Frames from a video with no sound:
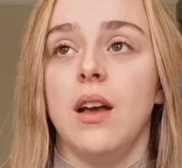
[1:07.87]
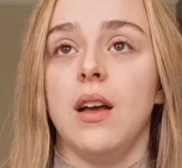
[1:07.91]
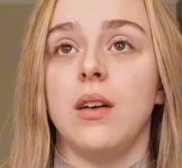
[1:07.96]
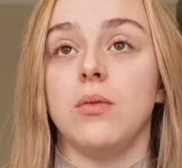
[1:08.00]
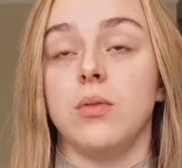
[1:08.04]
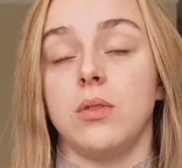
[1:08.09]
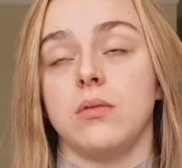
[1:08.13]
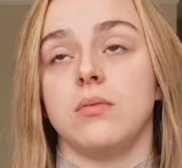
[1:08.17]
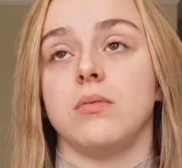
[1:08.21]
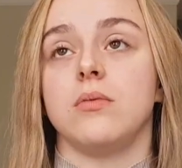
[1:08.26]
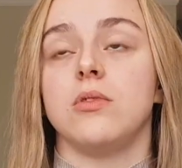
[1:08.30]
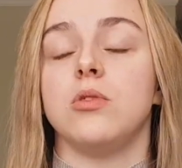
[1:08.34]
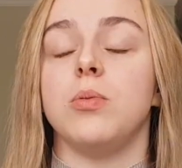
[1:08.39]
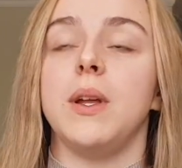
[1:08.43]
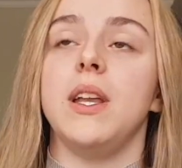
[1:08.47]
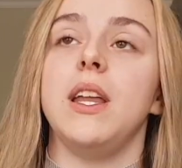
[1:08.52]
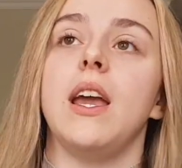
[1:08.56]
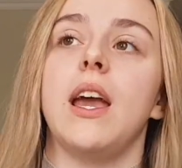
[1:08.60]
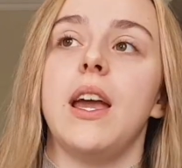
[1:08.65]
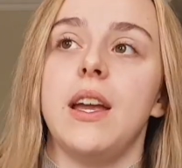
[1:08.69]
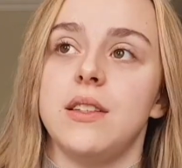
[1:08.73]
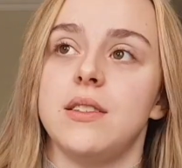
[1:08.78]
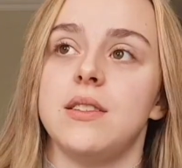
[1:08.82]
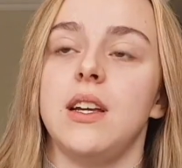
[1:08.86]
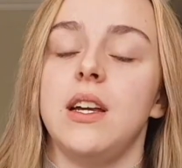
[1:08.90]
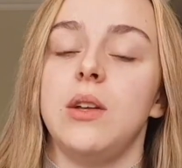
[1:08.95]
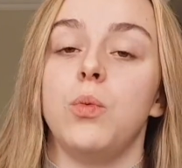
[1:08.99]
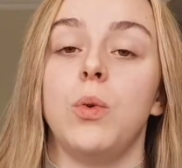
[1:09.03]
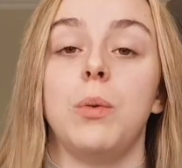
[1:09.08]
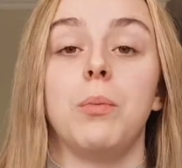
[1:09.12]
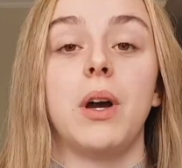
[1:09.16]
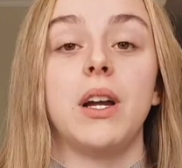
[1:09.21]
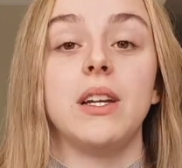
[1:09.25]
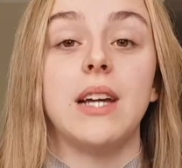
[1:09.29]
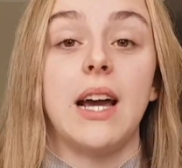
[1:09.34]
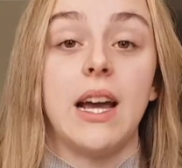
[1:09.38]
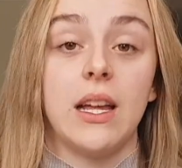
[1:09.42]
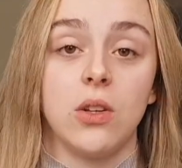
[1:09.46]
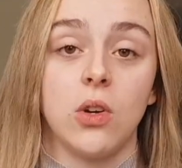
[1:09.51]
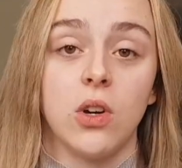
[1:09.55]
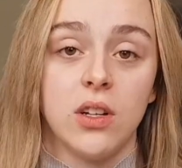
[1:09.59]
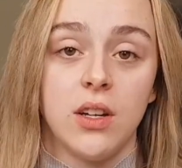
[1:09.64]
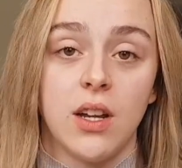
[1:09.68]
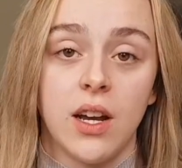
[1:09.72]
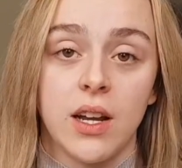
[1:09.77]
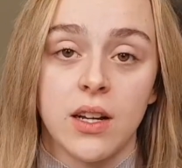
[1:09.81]
Well, 2018, when my dad
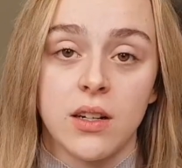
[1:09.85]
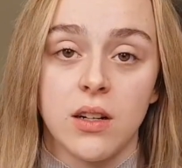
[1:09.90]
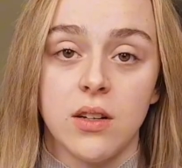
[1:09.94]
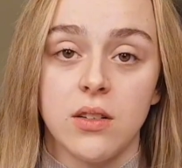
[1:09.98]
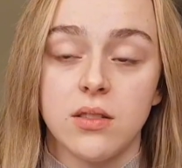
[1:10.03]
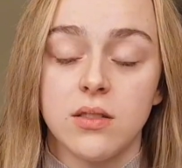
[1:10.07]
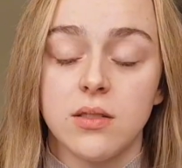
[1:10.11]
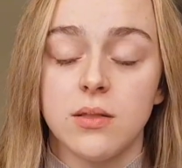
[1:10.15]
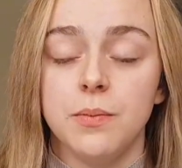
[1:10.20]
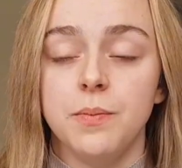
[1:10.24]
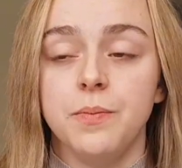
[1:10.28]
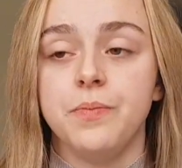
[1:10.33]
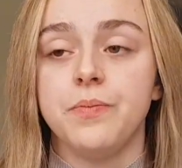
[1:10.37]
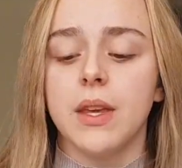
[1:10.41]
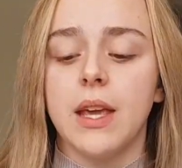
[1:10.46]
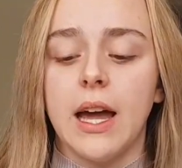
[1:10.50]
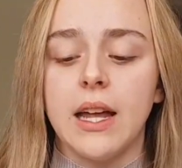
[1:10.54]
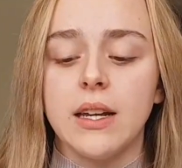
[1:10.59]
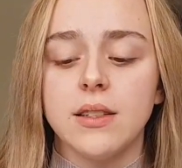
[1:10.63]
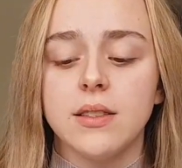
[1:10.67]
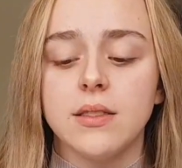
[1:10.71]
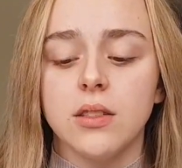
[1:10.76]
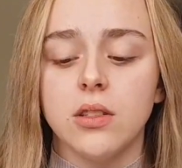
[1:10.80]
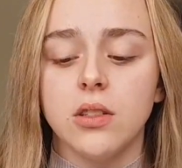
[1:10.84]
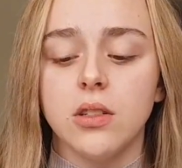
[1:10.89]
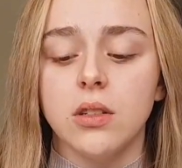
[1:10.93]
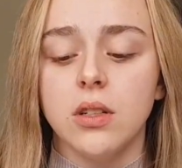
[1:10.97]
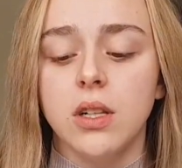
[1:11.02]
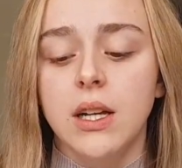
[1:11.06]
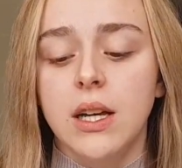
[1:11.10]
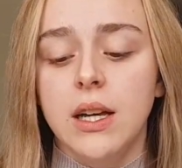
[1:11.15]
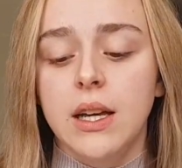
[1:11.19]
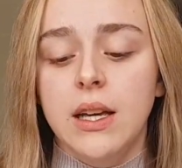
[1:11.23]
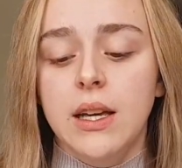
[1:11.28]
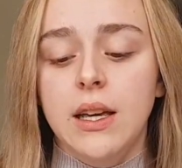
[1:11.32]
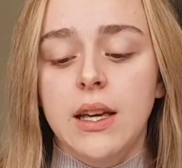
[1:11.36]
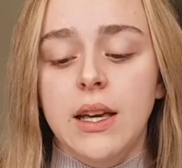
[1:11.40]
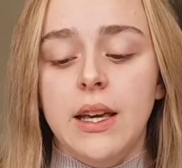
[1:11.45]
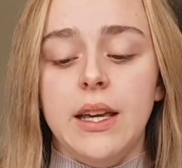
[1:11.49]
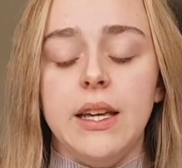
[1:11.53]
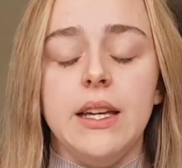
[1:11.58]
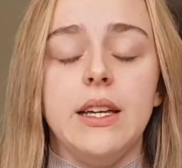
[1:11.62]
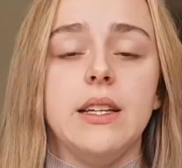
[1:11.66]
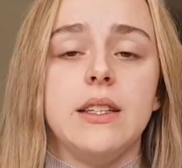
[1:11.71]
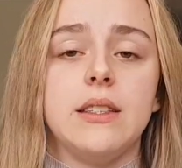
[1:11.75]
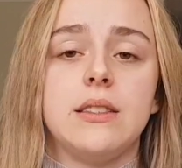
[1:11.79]
got diagnosed. CADASIL
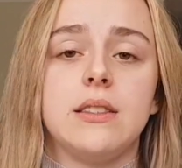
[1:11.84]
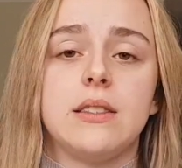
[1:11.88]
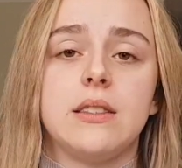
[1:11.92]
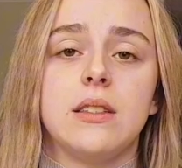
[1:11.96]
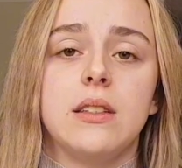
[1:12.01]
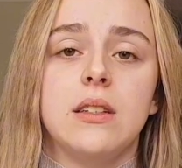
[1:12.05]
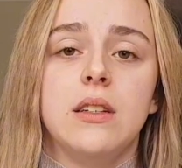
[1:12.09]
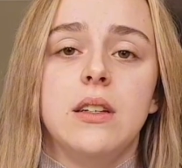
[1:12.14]
is